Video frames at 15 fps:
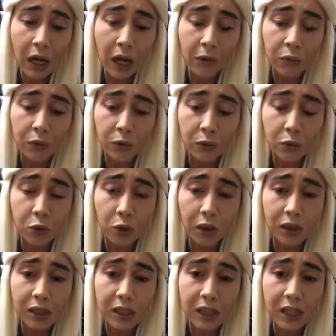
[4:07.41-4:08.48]
I'm not
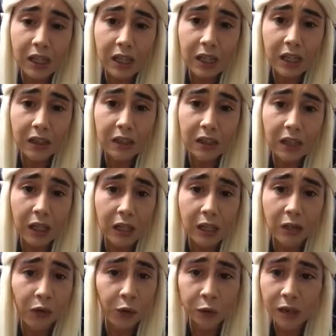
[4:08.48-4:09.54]
trying to say that
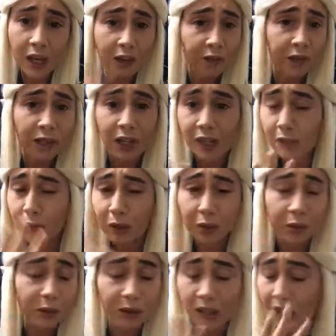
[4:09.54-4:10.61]
it's false
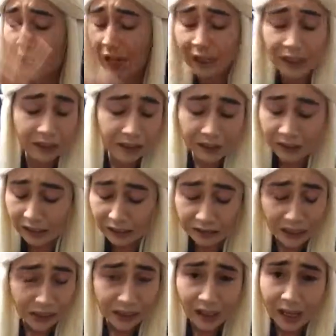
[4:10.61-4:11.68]
advertisement or anything like
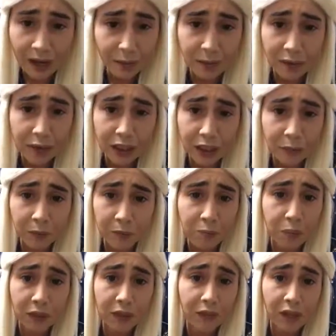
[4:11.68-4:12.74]
that. I absolutely
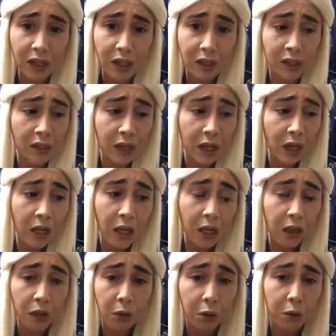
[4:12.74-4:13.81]
believe that it's
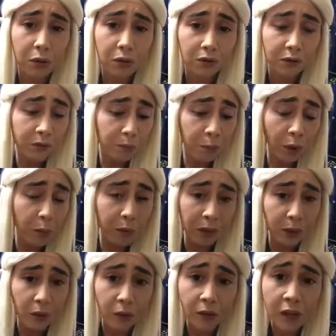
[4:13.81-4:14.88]
a load of
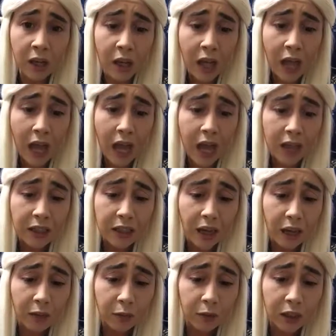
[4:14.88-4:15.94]
poppycock, and
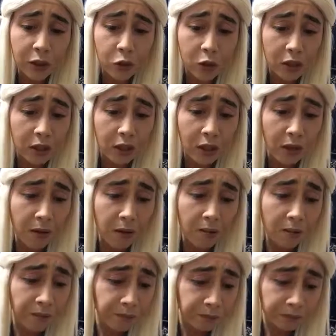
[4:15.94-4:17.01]
I really just
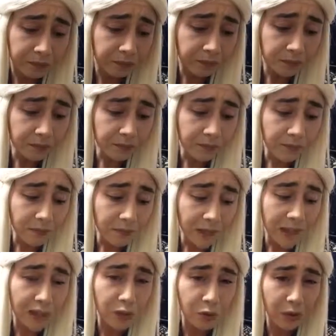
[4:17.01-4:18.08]

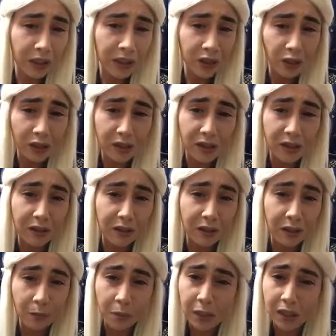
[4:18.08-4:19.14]
it's really just
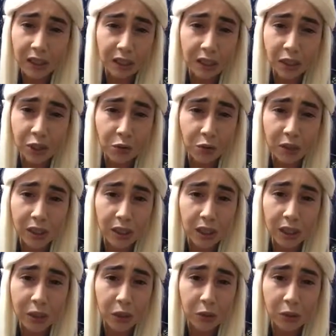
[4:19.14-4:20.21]
the big industries
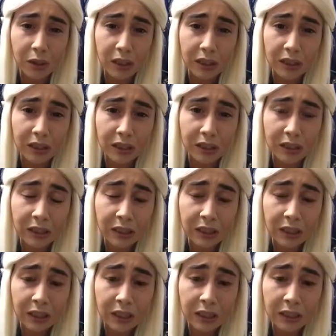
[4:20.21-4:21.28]
that are using it
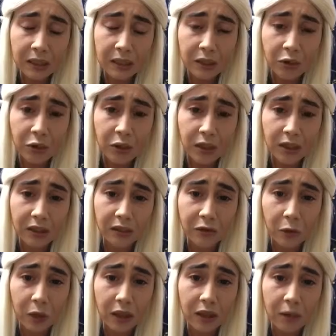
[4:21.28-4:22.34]
in such a
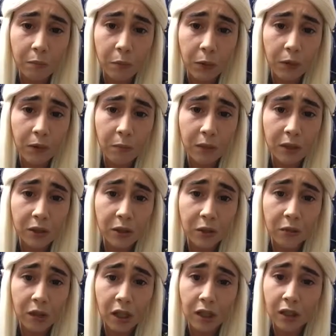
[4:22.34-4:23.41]
negative way that bother me.
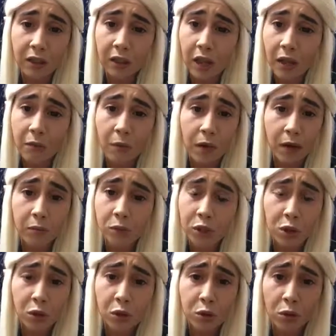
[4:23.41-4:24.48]
So darling, I'm
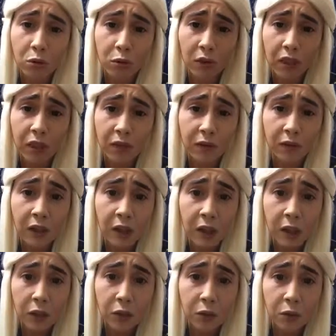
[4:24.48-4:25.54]
so sorry if
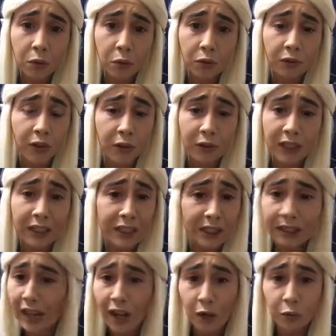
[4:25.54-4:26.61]
you felt any
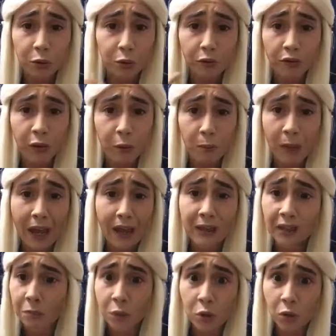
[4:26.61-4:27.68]
doubt or felt bad,
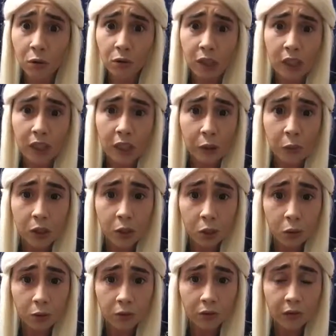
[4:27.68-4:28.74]
and I'm sorry that I was
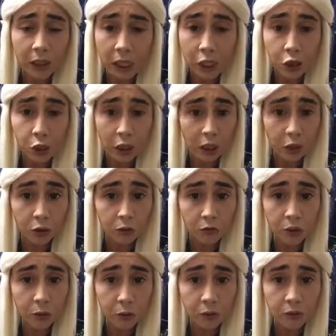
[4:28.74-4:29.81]
gone on vacation and I couldn't
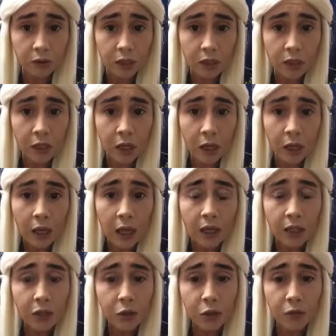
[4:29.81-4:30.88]
respond to this
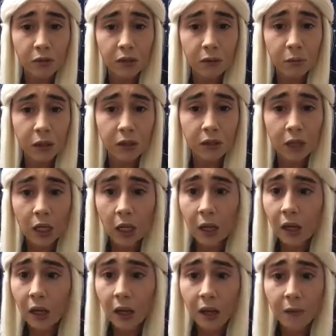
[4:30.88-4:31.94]
any sooner, but
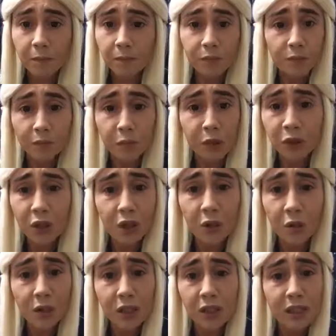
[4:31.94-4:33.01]

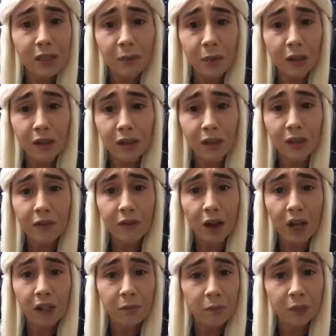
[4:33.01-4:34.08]
no, it's perfectly
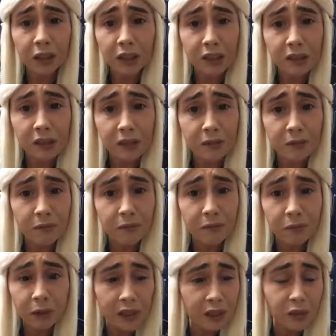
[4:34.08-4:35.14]
fine. Please
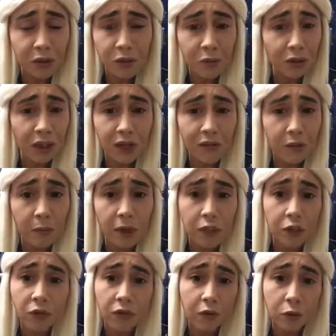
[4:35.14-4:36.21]
do whatever
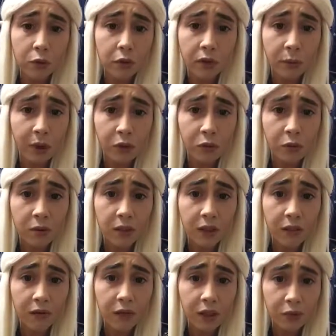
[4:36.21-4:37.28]
makes you feel good about
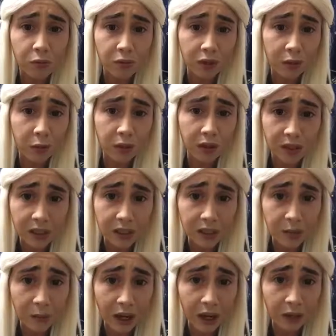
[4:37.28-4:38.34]
yourself. That's really what this
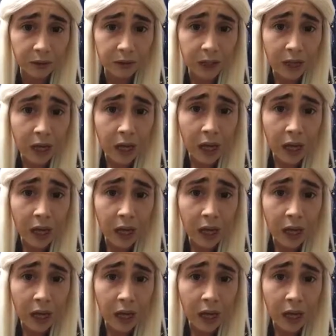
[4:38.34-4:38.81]
is about.